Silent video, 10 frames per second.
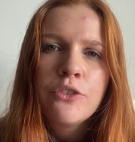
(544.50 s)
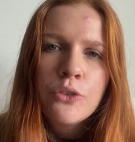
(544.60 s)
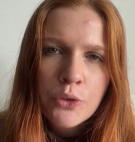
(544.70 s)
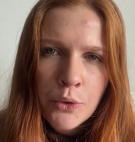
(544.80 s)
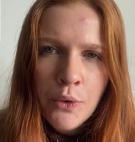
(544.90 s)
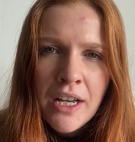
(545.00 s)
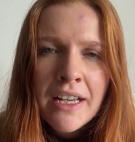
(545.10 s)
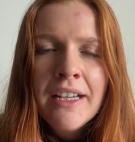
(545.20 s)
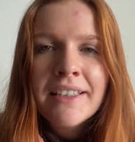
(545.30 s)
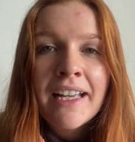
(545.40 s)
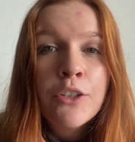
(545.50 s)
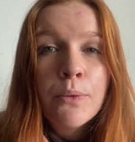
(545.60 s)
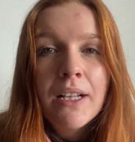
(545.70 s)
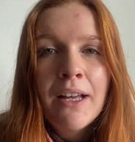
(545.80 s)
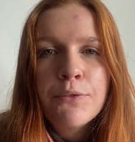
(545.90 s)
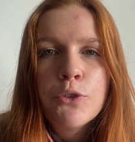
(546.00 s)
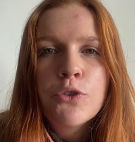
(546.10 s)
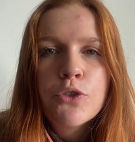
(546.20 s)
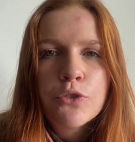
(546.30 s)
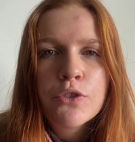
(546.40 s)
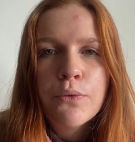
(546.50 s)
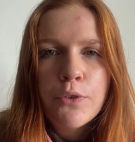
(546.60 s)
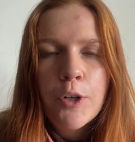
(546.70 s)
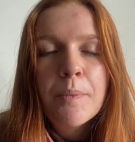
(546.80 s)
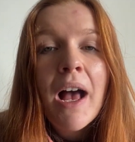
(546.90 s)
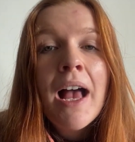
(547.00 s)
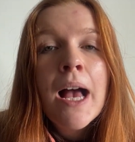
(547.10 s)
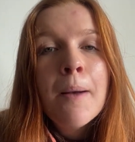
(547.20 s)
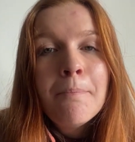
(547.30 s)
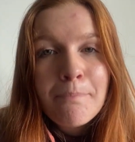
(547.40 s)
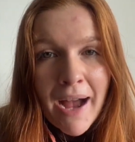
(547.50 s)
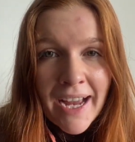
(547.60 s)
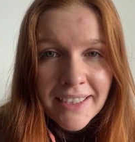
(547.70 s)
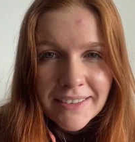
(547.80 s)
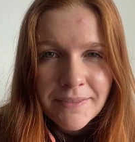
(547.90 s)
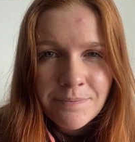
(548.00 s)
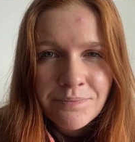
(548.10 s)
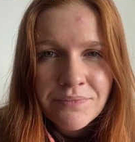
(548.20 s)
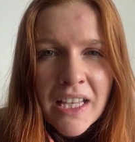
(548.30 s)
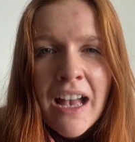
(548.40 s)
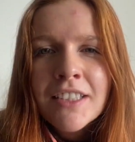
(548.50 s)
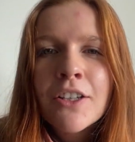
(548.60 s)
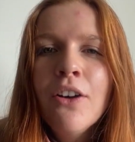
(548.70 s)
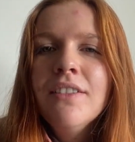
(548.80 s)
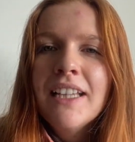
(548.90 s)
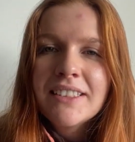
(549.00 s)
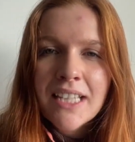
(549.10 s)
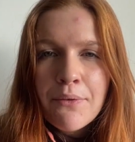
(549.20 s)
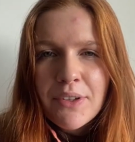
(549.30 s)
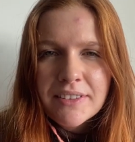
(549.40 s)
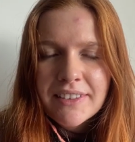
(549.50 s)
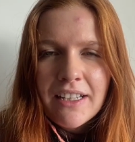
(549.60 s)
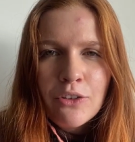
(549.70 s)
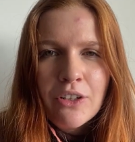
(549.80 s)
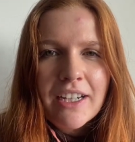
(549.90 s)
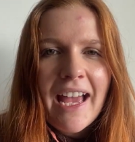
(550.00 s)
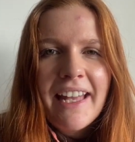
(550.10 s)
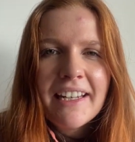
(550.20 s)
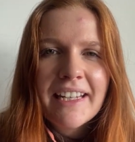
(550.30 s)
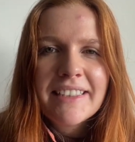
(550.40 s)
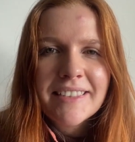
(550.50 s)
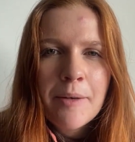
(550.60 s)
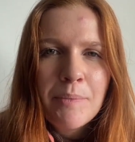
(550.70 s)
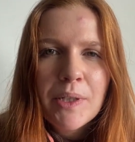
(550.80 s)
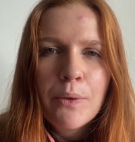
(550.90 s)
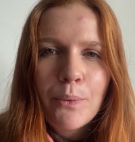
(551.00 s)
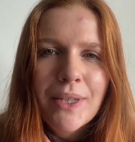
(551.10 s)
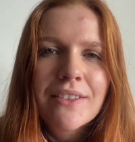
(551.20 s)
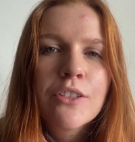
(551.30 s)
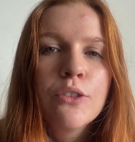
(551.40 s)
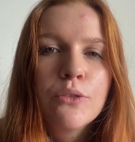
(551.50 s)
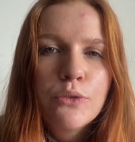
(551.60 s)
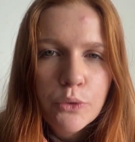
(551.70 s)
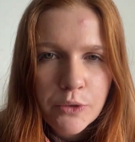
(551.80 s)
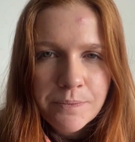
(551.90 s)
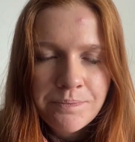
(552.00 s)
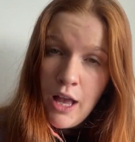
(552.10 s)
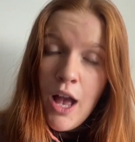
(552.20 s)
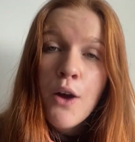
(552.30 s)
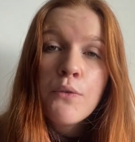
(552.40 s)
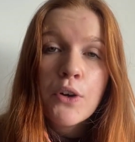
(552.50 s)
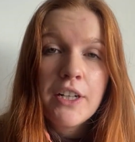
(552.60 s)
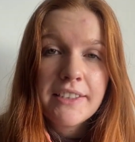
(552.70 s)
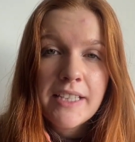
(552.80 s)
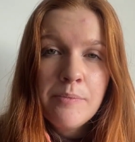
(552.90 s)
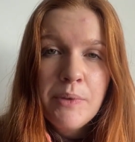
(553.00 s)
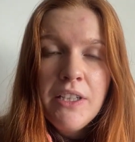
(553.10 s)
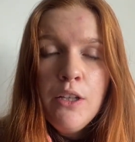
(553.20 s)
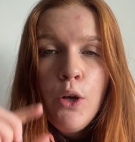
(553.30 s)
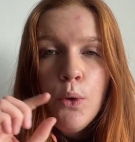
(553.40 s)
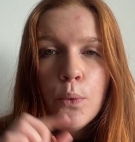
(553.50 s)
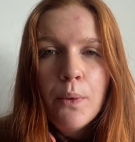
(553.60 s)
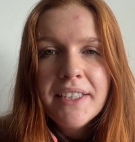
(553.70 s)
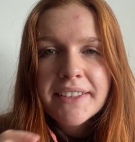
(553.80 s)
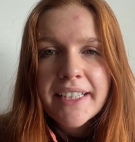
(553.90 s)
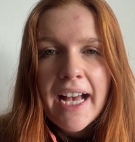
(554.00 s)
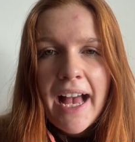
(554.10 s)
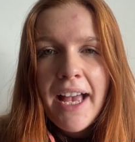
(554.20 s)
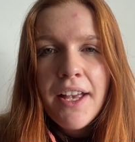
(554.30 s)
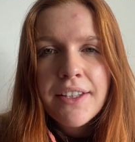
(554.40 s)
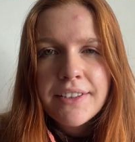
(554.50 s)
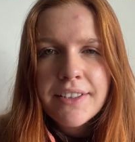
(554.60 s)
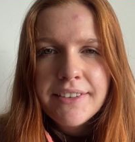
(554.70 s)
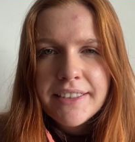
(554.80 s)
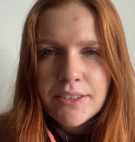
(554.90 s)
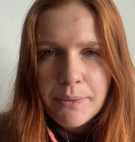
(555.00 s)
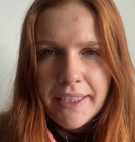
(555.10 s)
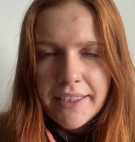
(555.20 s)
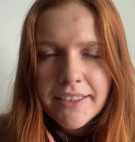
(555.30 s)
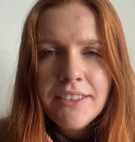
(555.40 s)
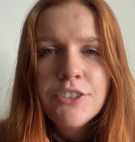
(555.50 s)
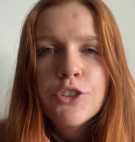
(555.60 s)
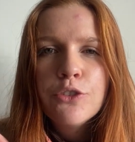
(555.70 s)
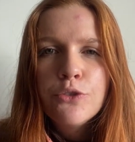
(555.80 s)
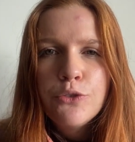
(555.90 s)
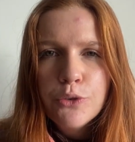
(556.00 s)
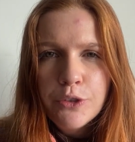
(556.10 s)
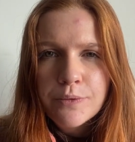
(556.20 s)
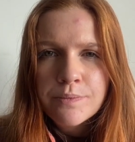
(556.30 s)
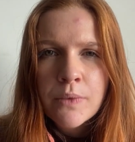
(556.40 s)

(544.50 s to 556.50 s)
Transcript: new that you will have to choose the verb maken. So let's have a look at an example with doen. For example, wat ga je dit weekend doen?